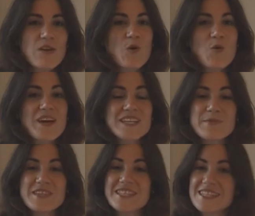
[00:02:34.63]
Always
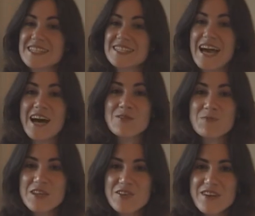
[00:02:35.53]
be sitting down
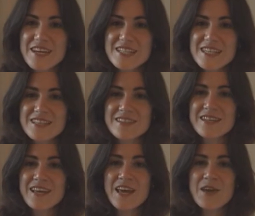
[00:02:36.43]
when you're eating,
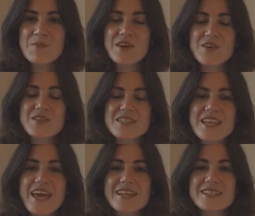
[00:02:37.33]
because
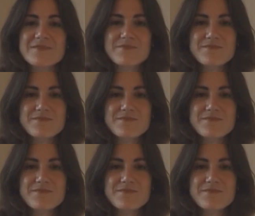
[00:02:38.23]
that